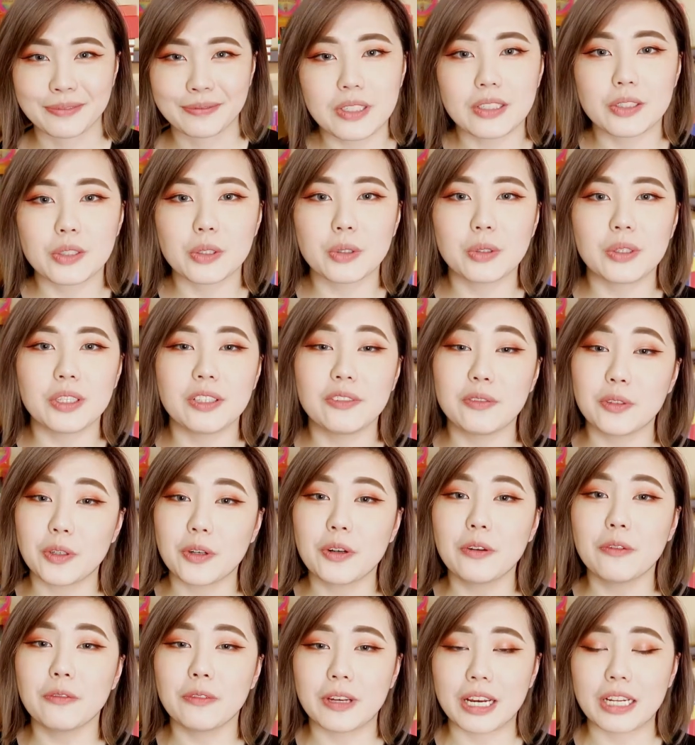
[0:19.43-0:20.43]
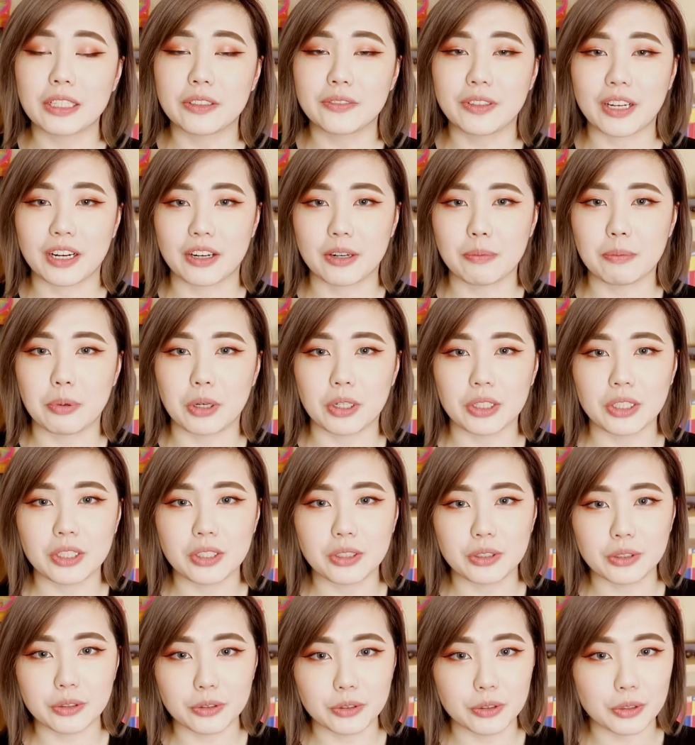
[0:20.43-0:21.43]
So if you're a fan of Harry Potter,
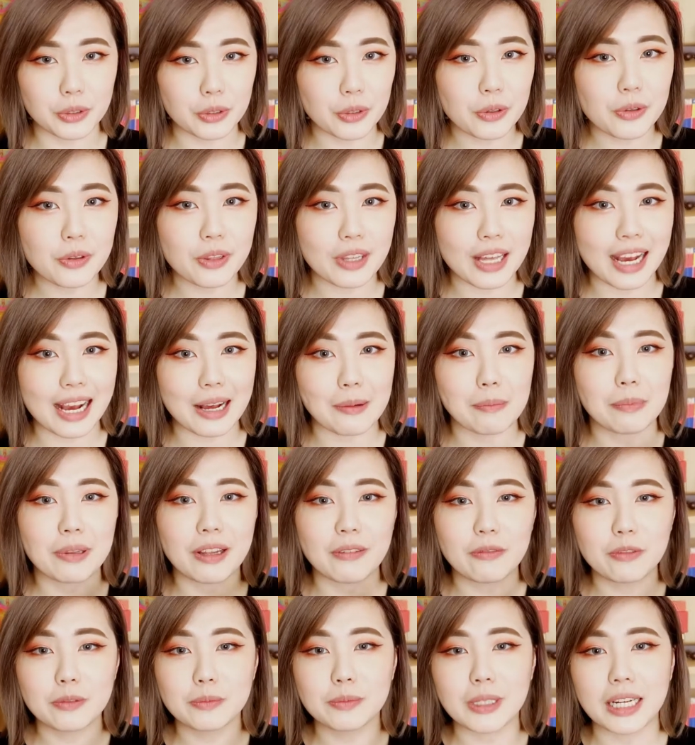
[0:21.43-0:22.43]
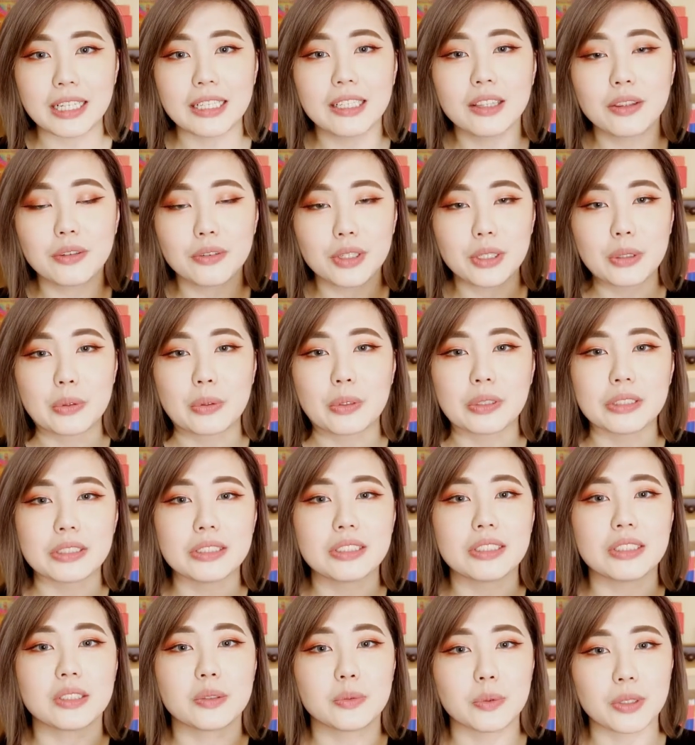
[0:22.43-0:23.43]
you'll know that platform
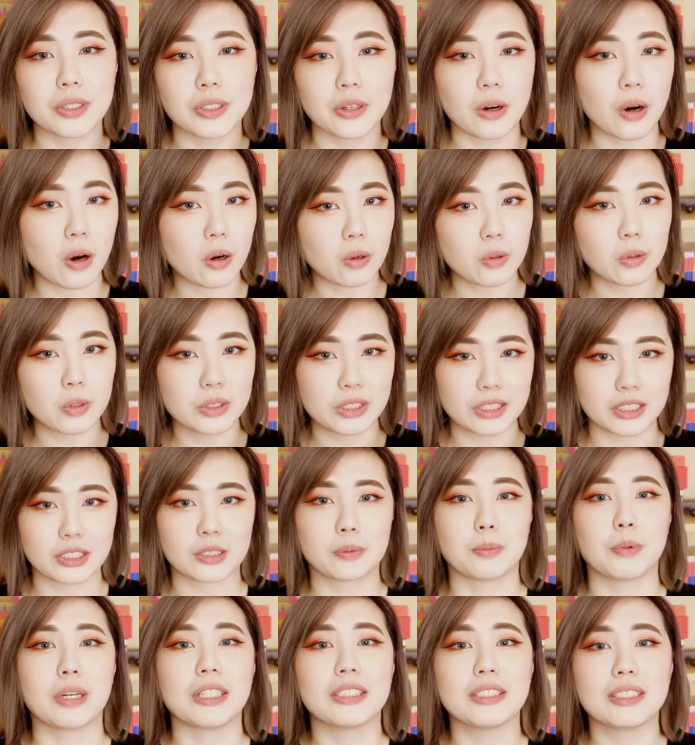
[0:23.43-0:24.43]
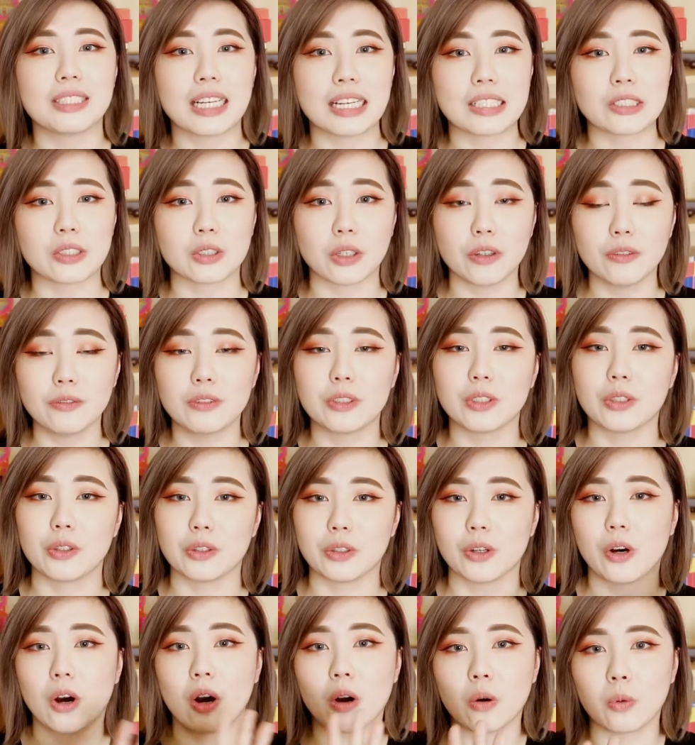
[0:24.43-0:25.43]
9¾ is where the Hogwarts Express takes off to go
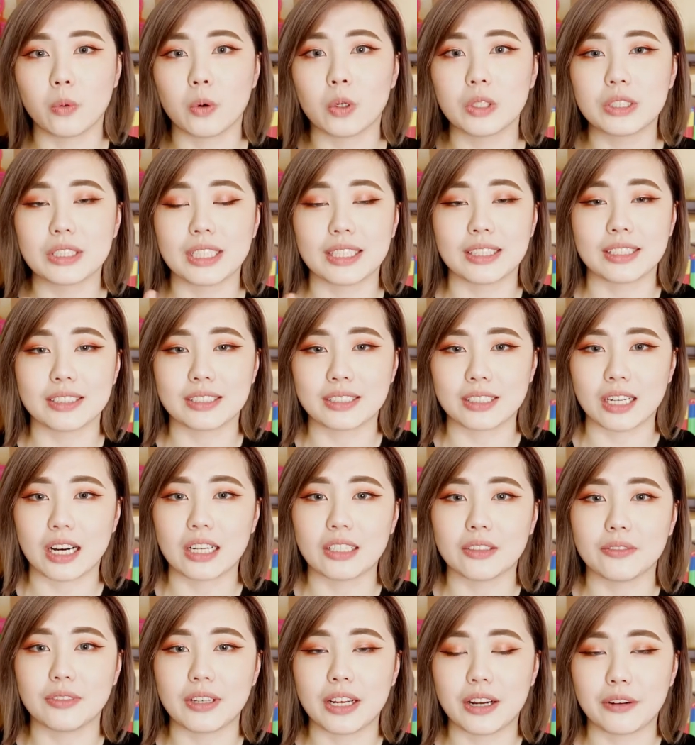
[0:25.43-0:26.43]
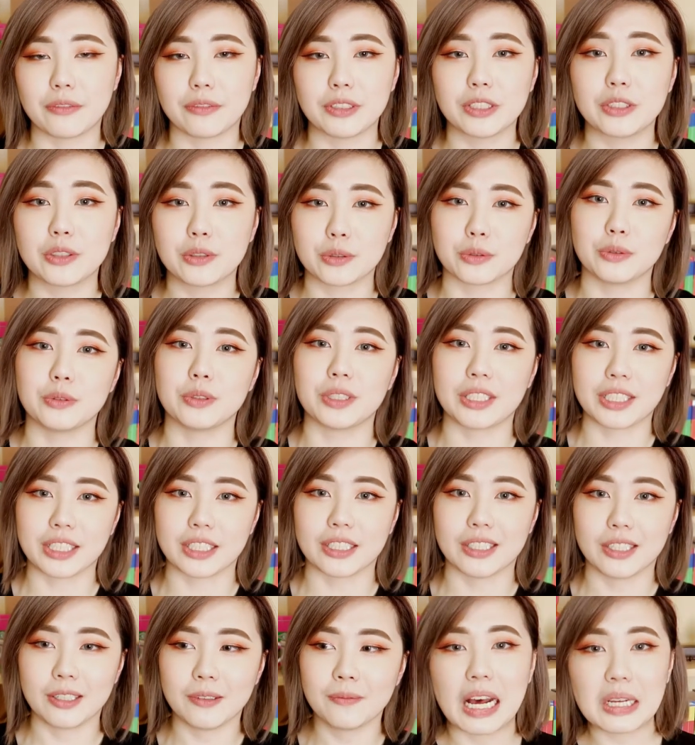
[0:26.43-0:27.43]
to Hogwarts at the start of every school
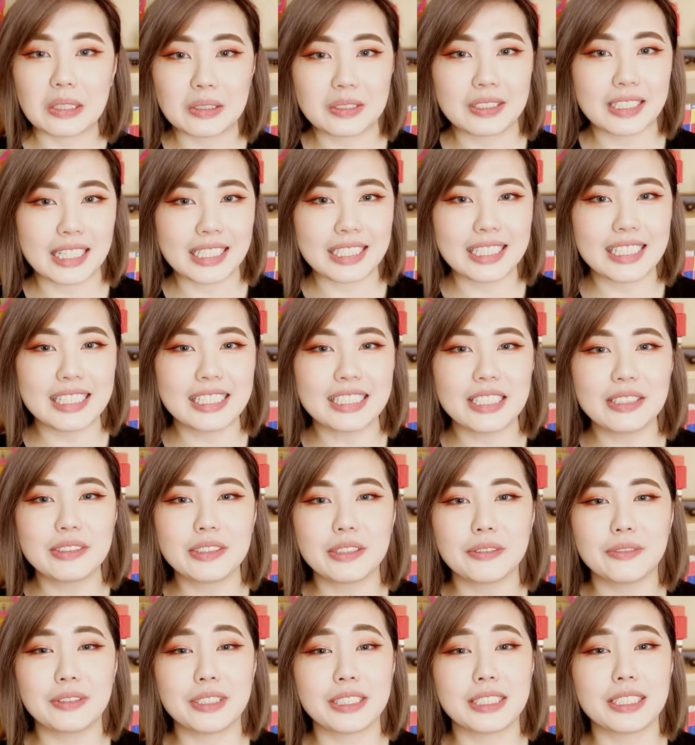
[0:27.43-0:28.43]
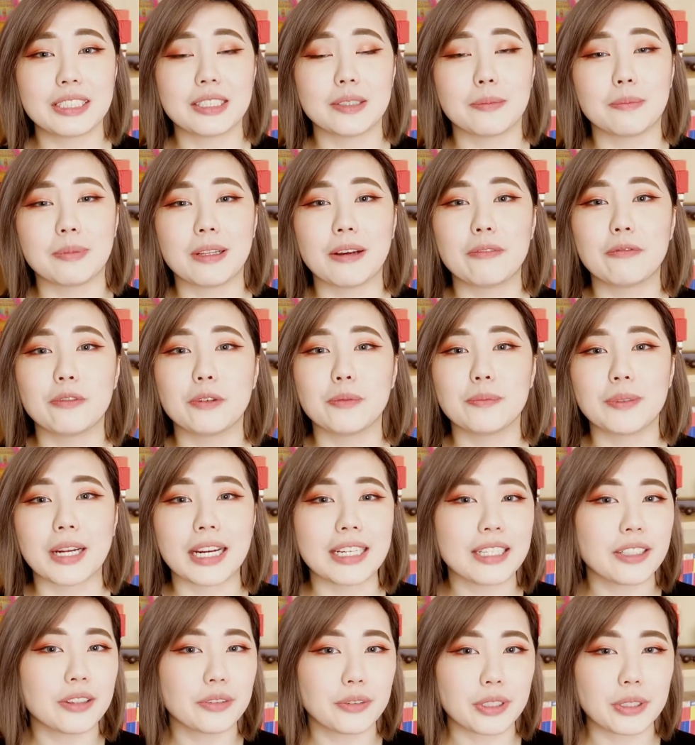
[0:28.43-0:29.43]
year. I was lucky enough to visit the platform
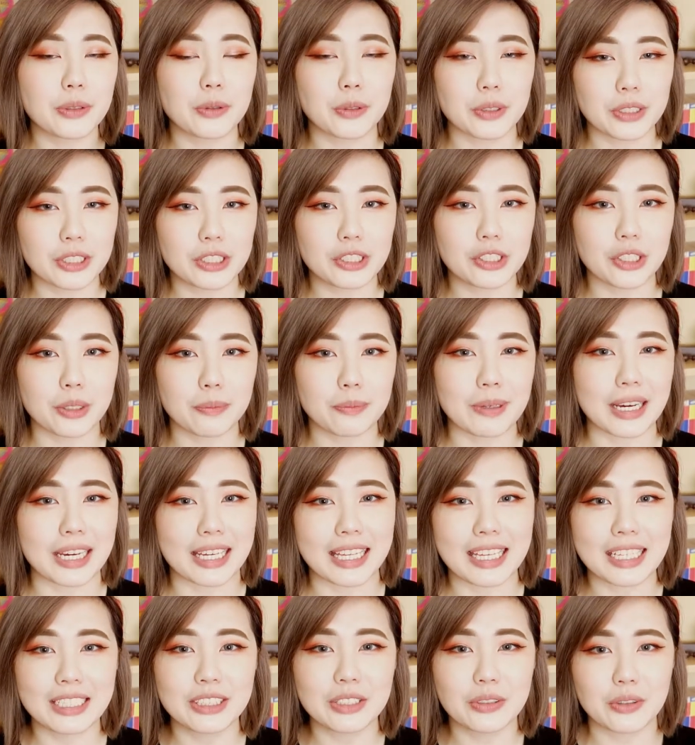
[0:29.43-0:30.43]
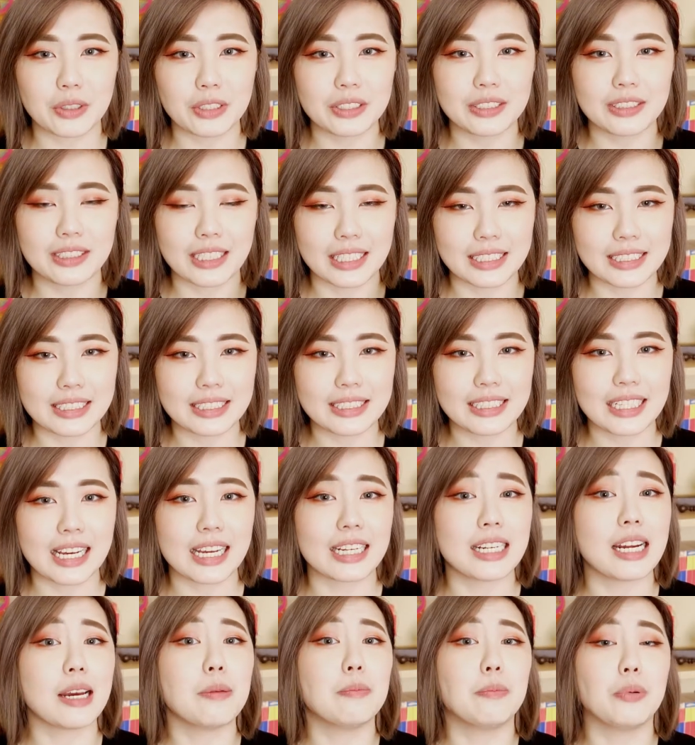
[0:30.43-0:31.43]
9¾ shop at King's Cross London
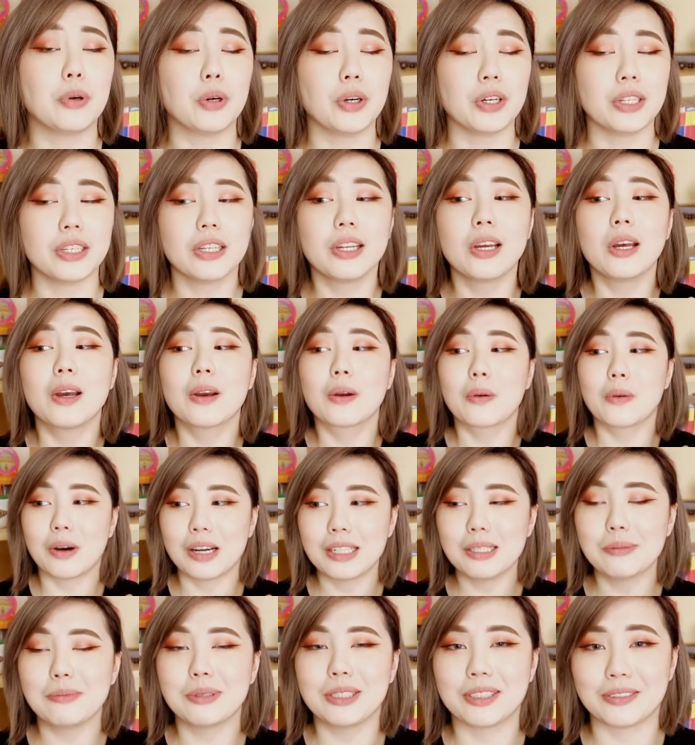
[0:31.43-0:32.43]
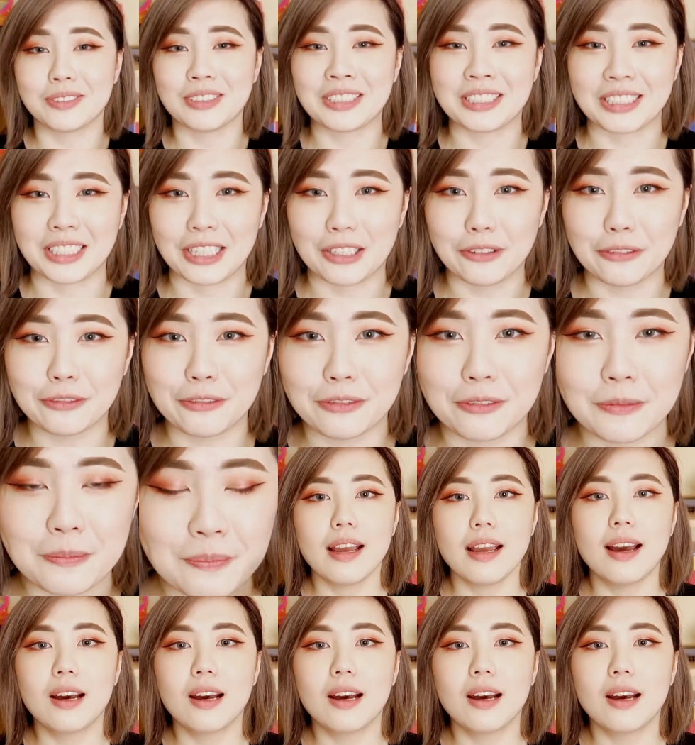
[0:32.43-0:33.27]
and I bought quite a bit of stuff.